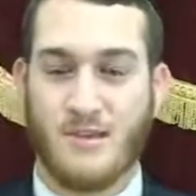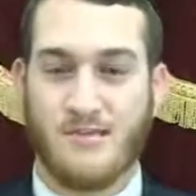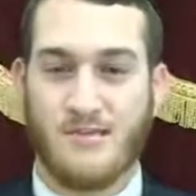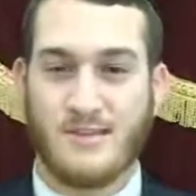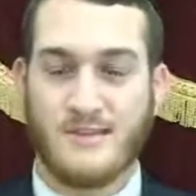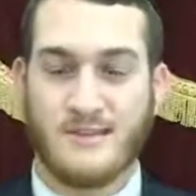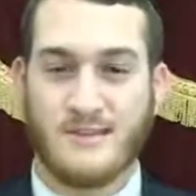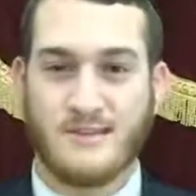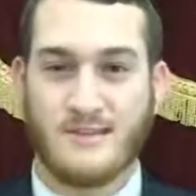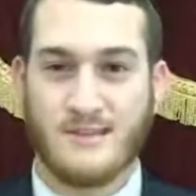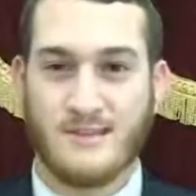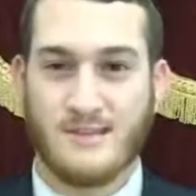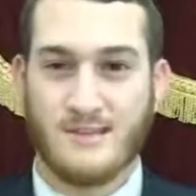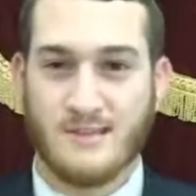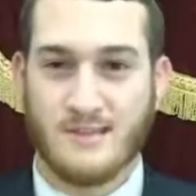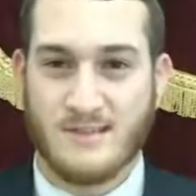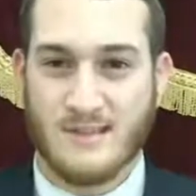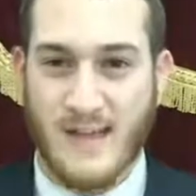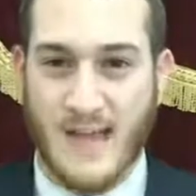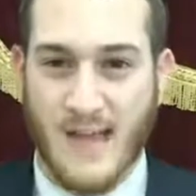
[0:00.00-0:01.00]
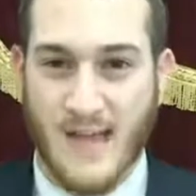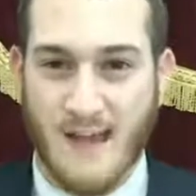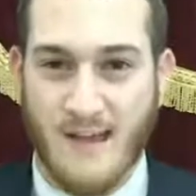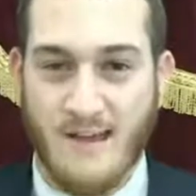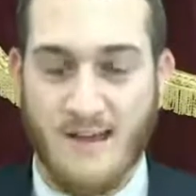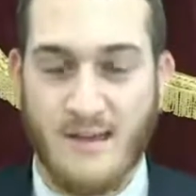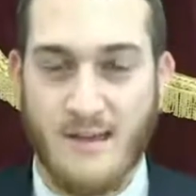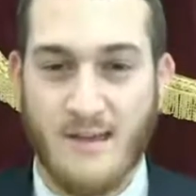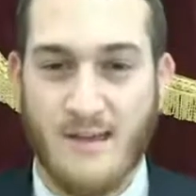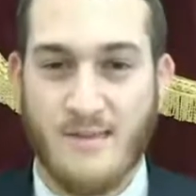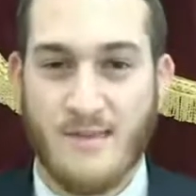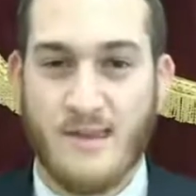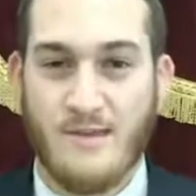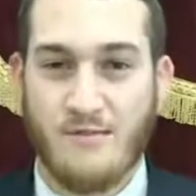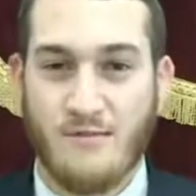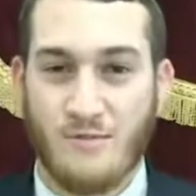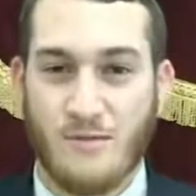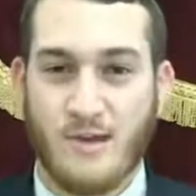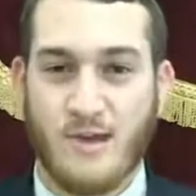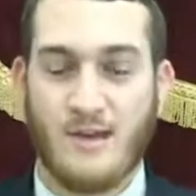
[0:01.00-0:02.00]
This is saying that
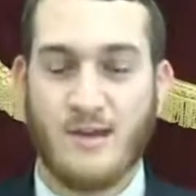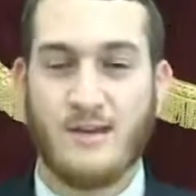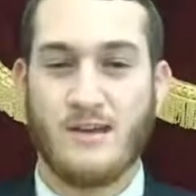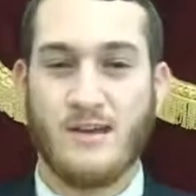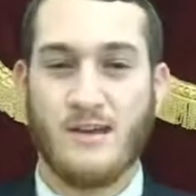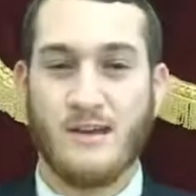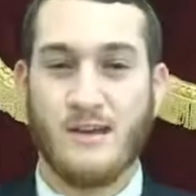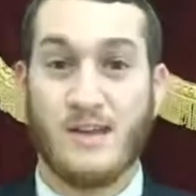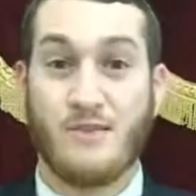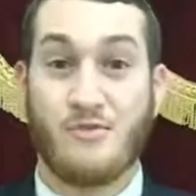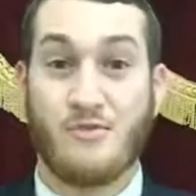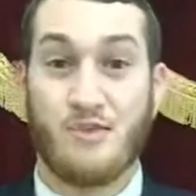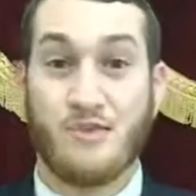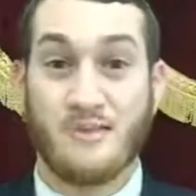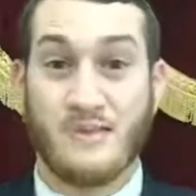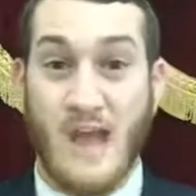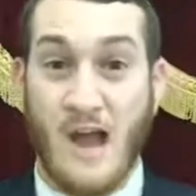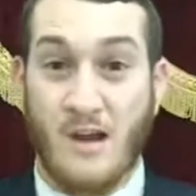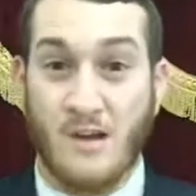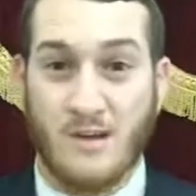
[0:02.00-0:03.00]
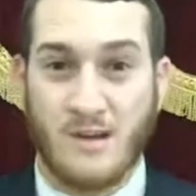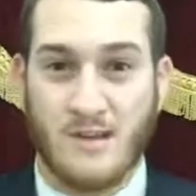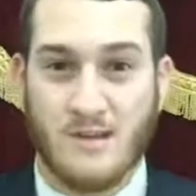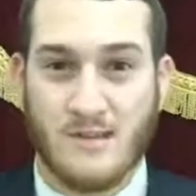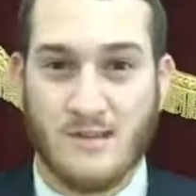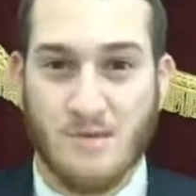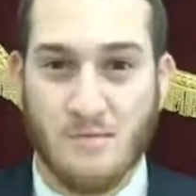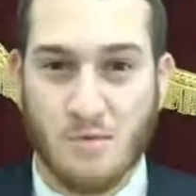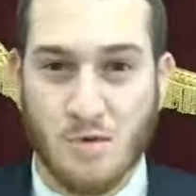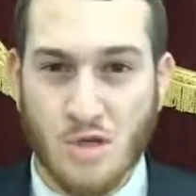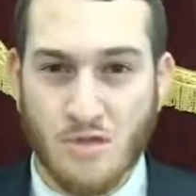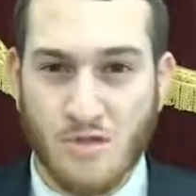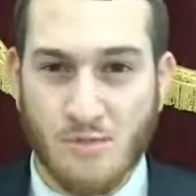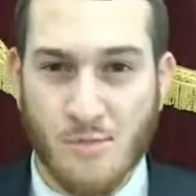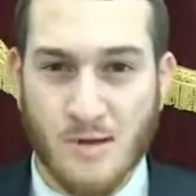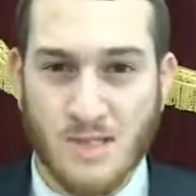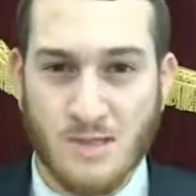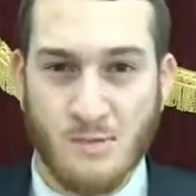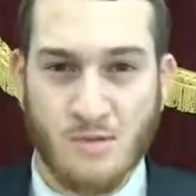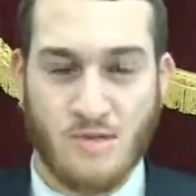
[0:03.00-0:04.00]
if we live with integrity to the beautiful
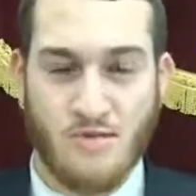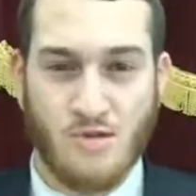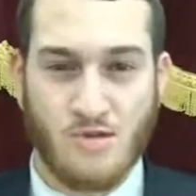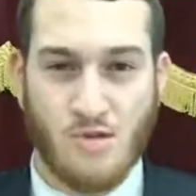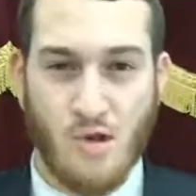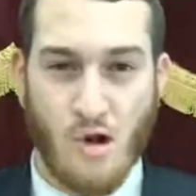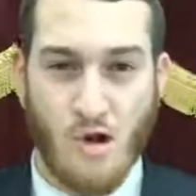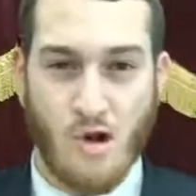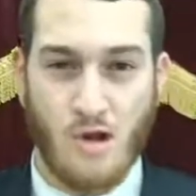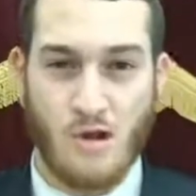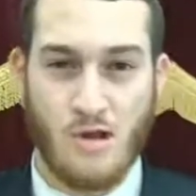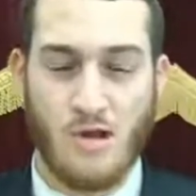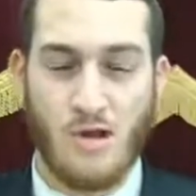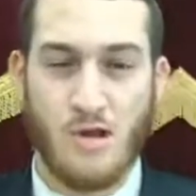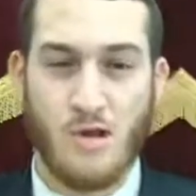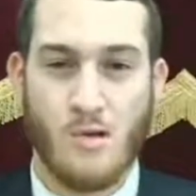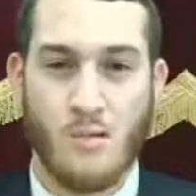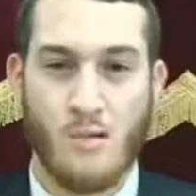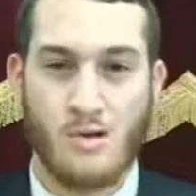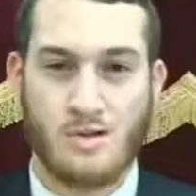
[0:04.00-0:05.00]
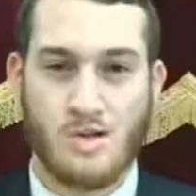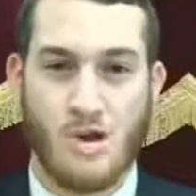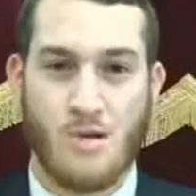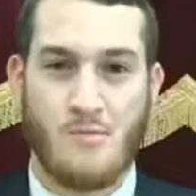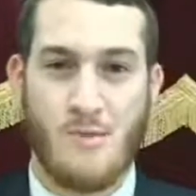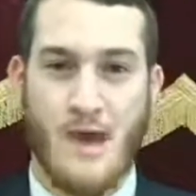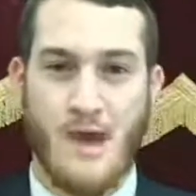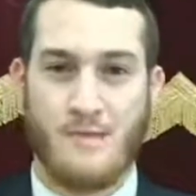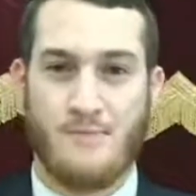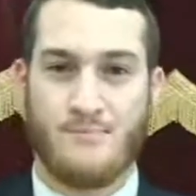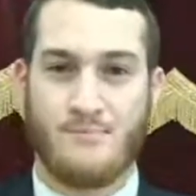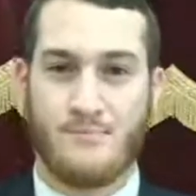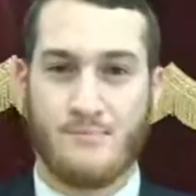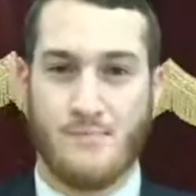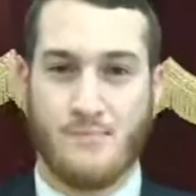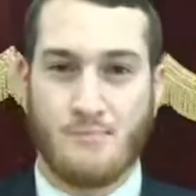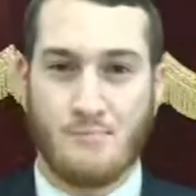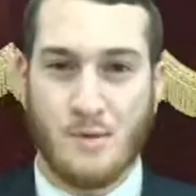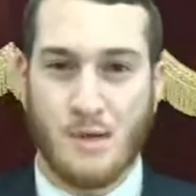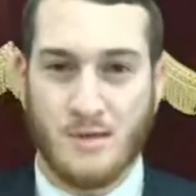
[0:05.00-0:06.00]
principles of the Torah, which are about
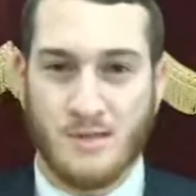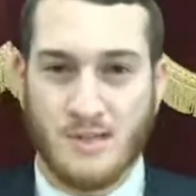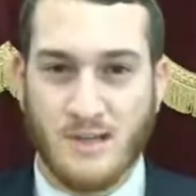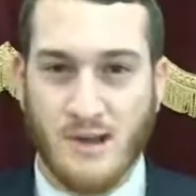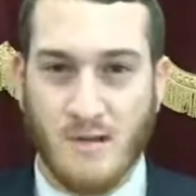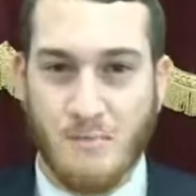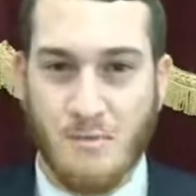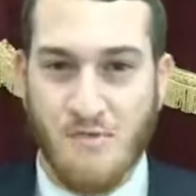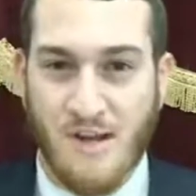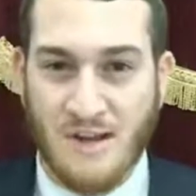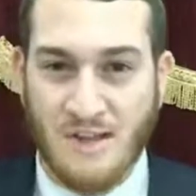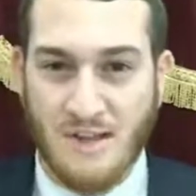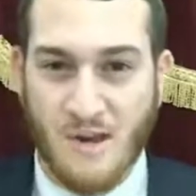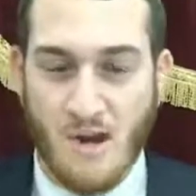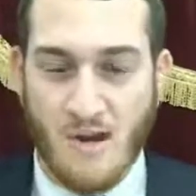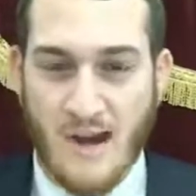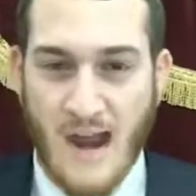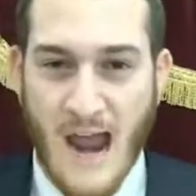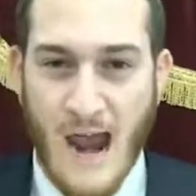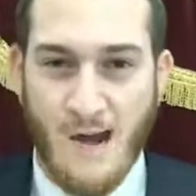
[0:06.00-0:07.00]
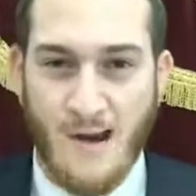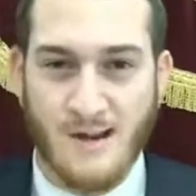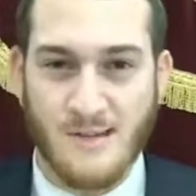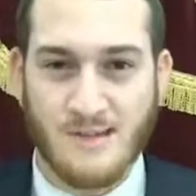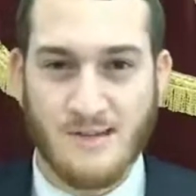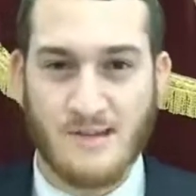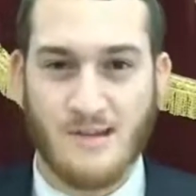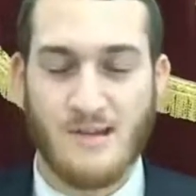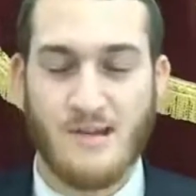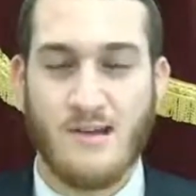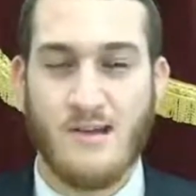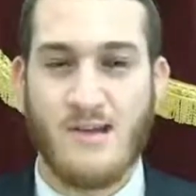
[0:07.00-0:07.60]
building and perfecting our character,